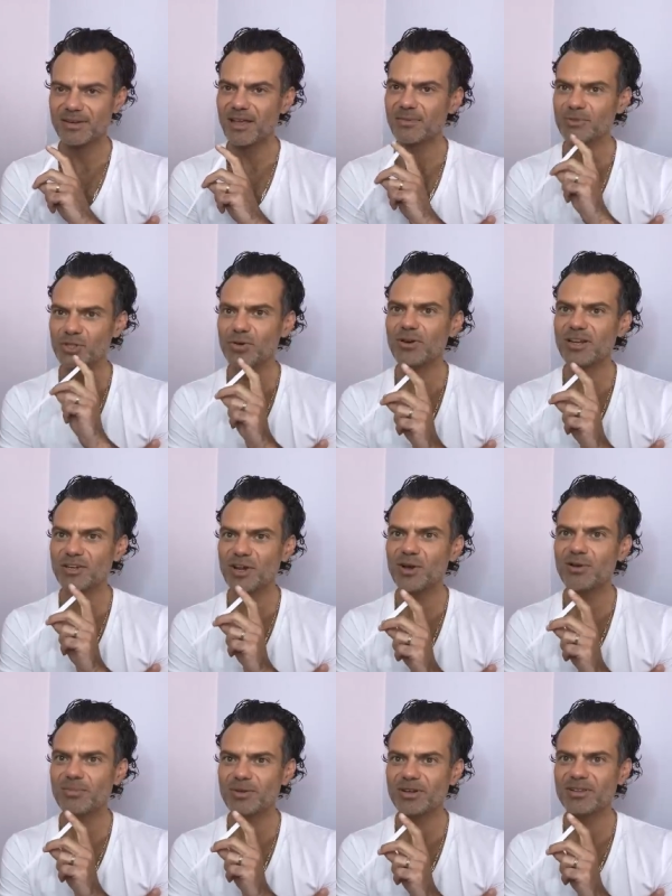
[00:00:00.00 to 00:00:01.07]
I'm sure I
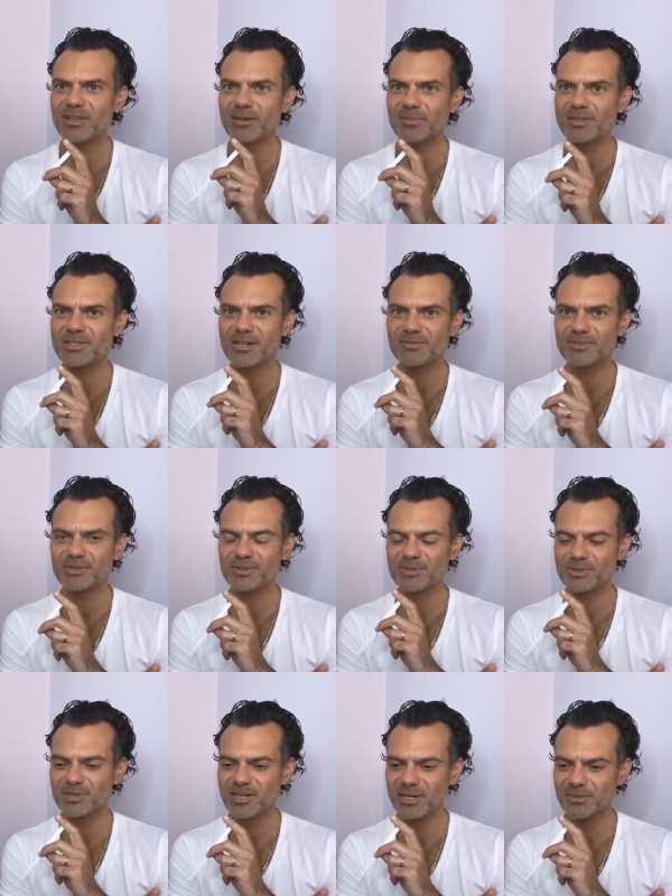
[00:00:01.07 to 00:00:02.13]
know. I'm going to kick myself as soon
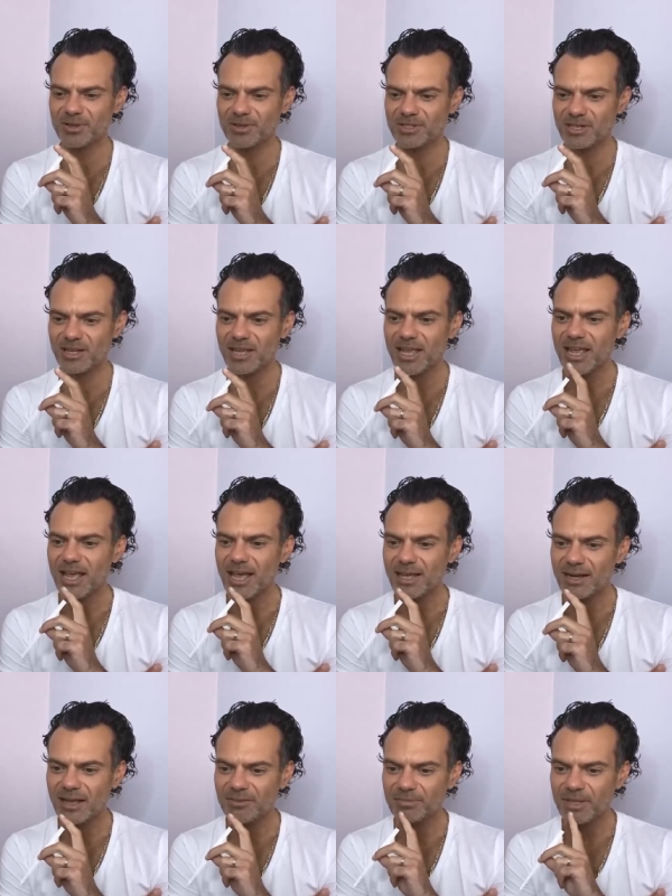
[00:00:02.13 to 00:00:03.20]
as you tell me, aren't I?
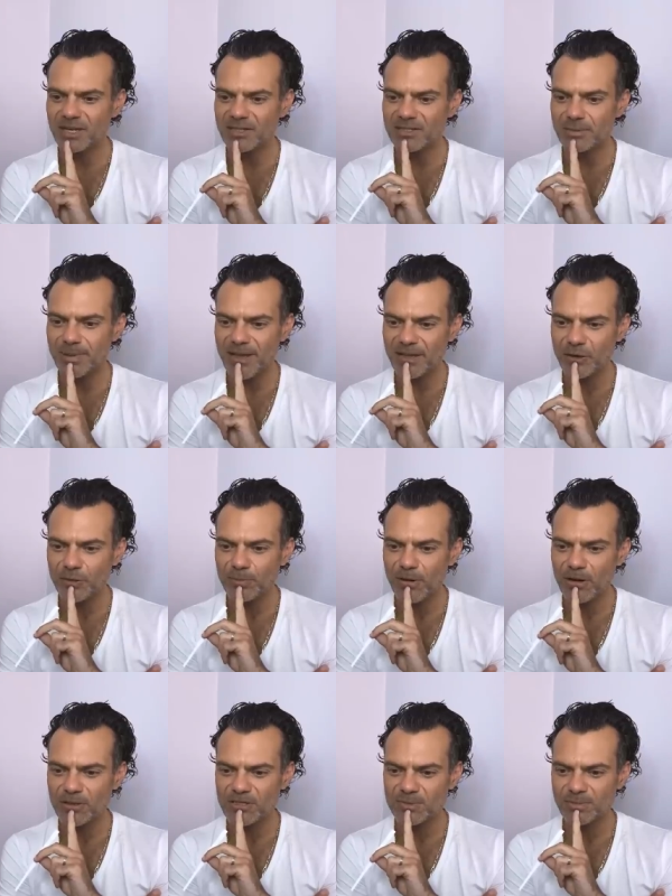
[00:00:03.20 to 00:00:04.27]
And I've been in tobacco
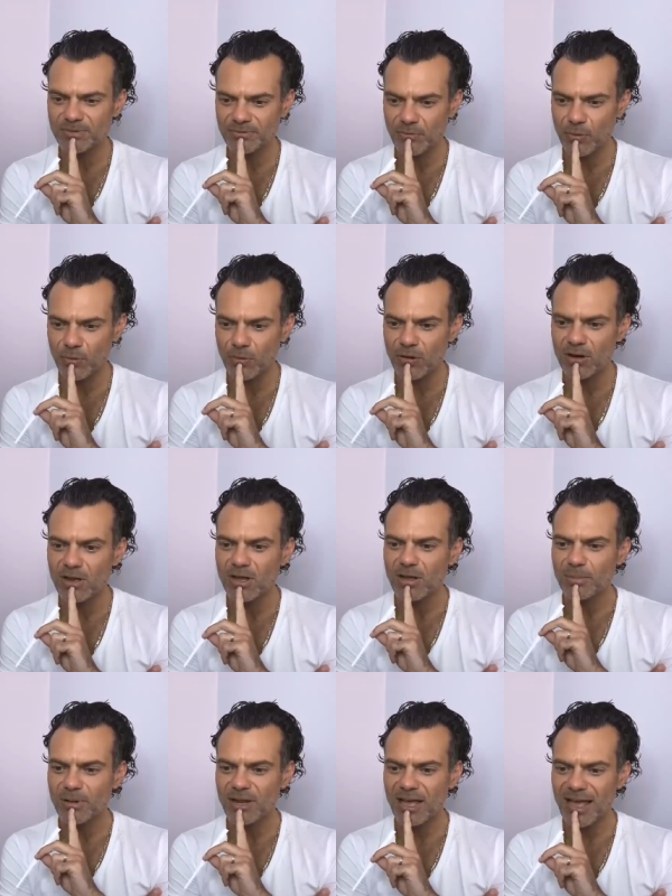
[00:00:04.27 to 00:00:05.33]
barns before,
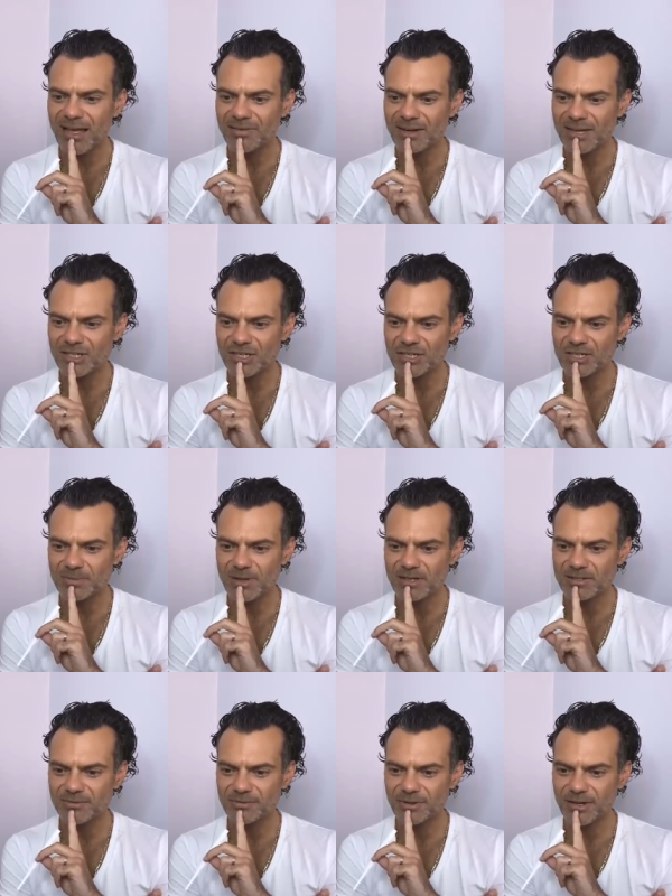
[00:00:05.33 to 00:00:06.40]
but I haven't actually
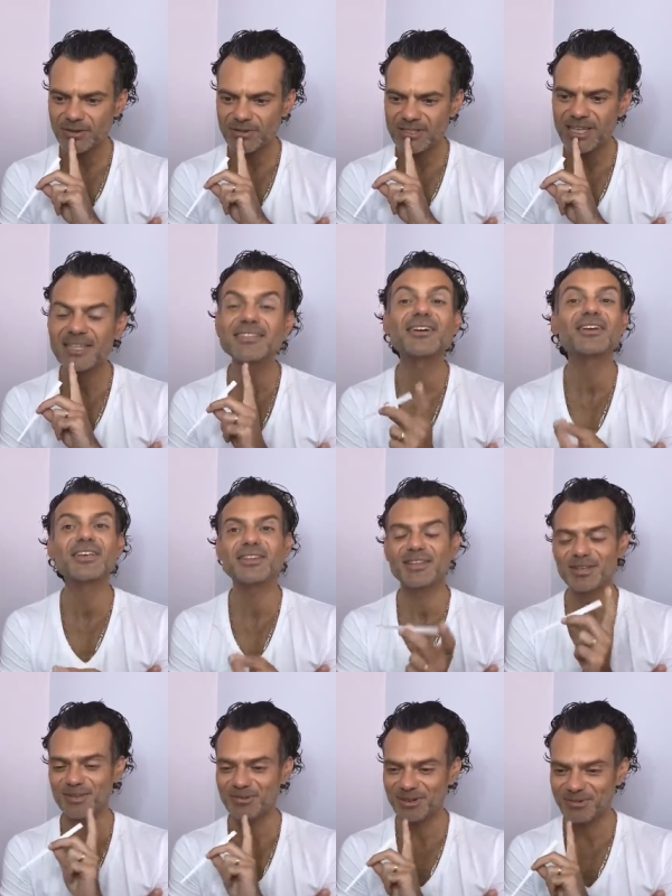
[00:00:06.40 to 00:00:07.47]
smelt a fragrance. Kentucky,
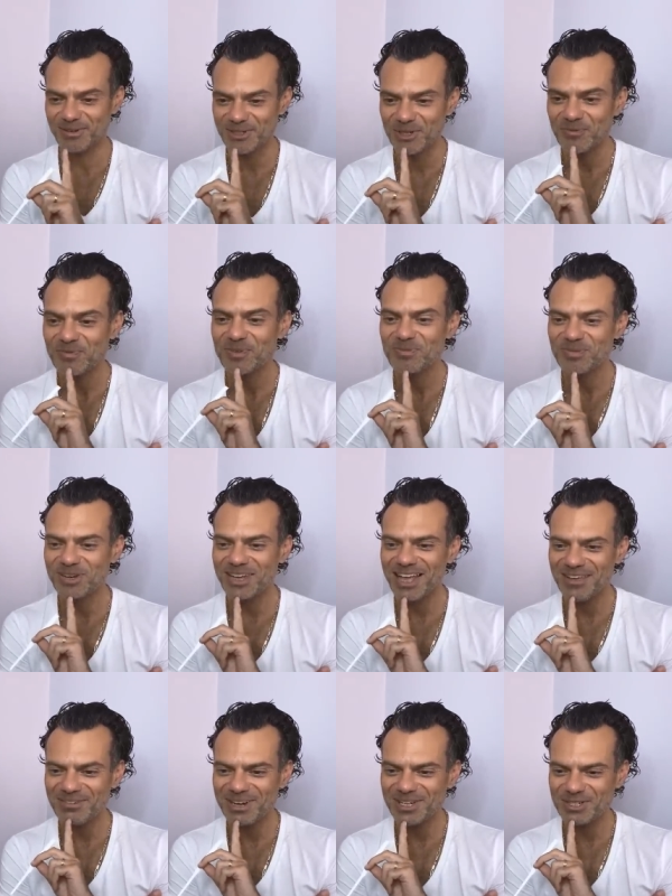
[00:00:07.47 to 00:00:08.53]
thank you very much. But I
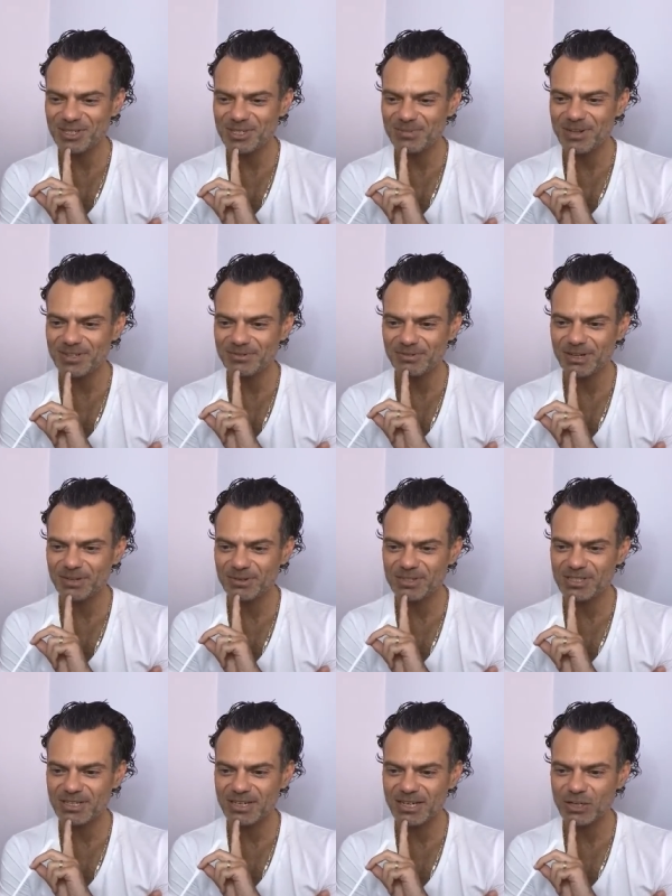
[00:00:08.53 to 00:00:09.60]
haven't actually smelt a
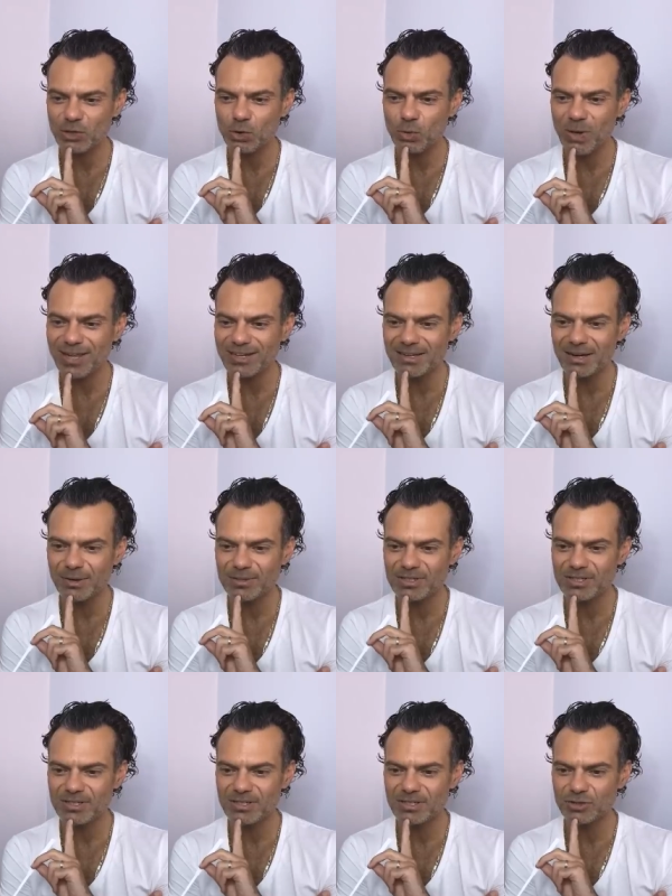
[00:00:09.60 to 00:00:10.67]
fragrance that hit quite
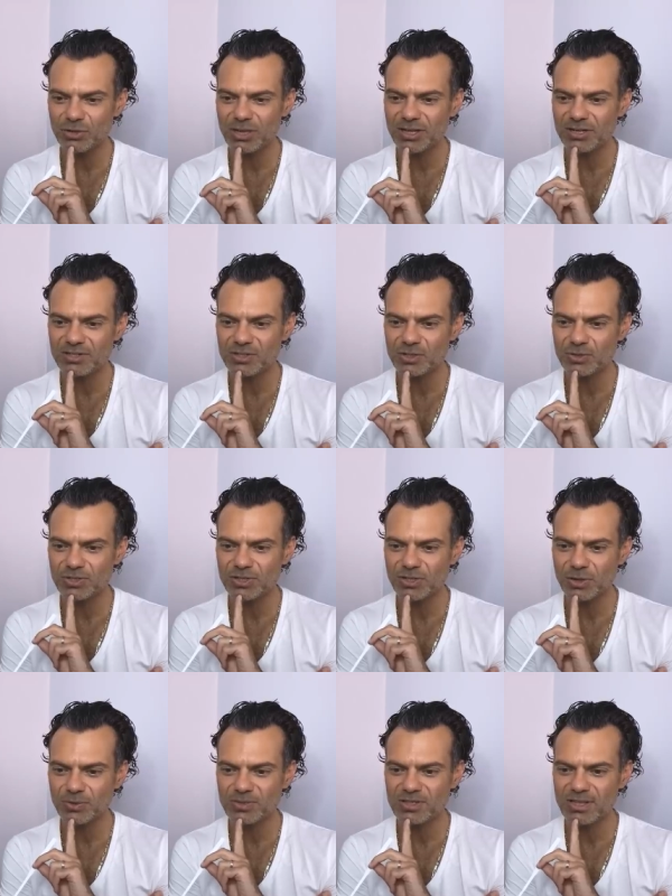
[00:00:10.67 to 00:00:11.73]
close to the dryness due to
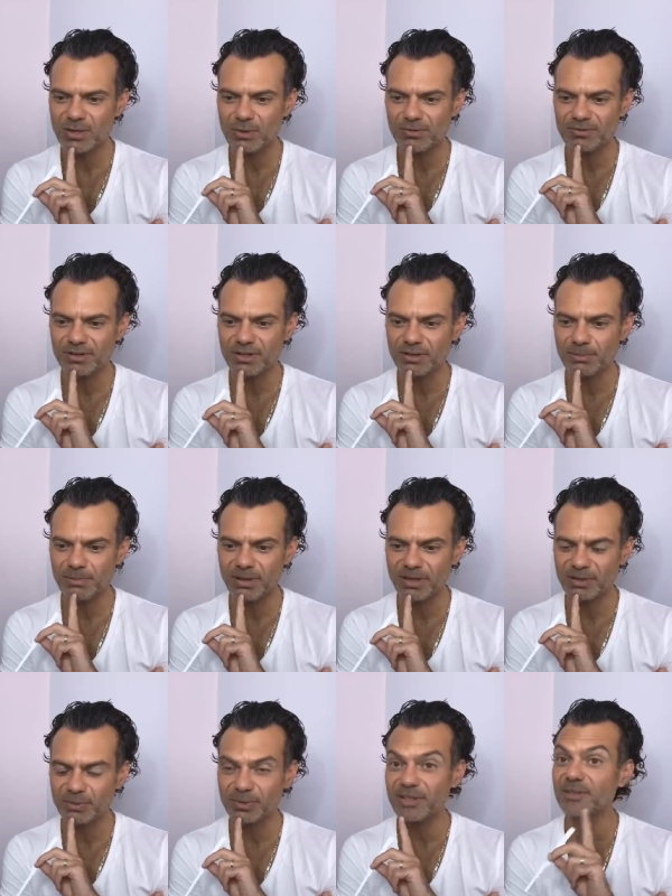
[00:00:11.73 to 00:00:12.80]
notes they're often
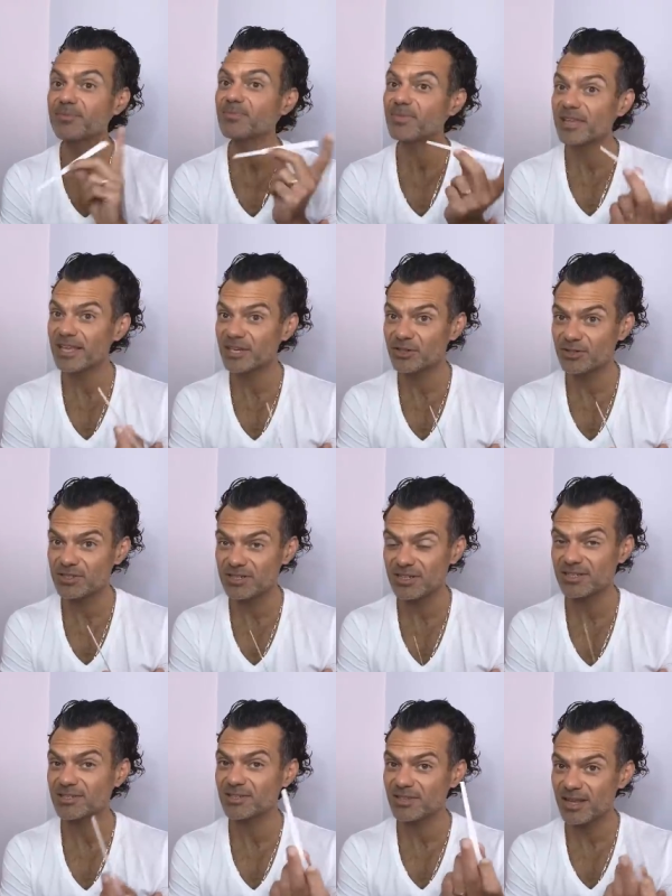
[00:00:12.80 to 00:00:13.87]
combined with.
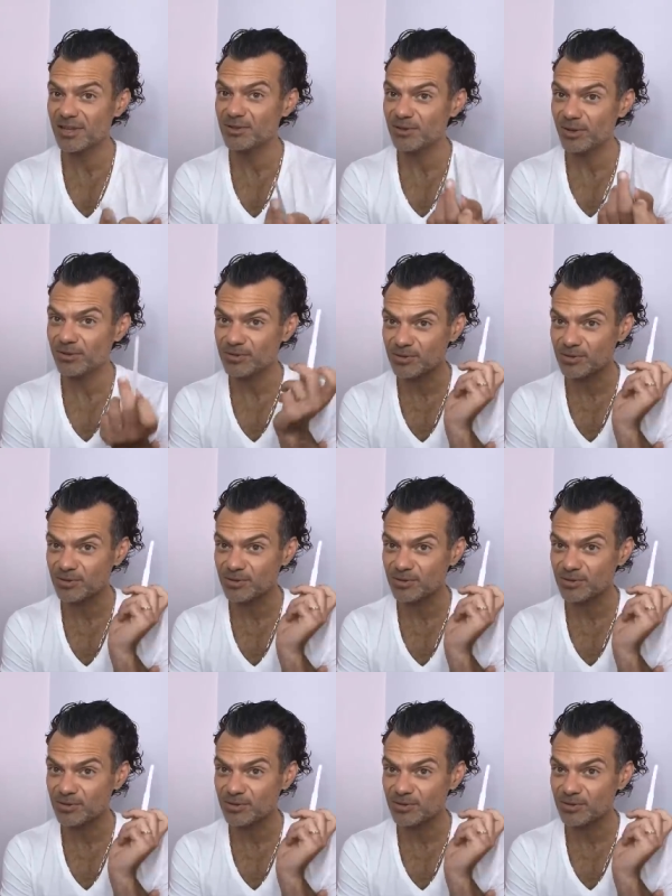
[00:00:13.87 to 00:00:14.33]
Interesting. So there you go.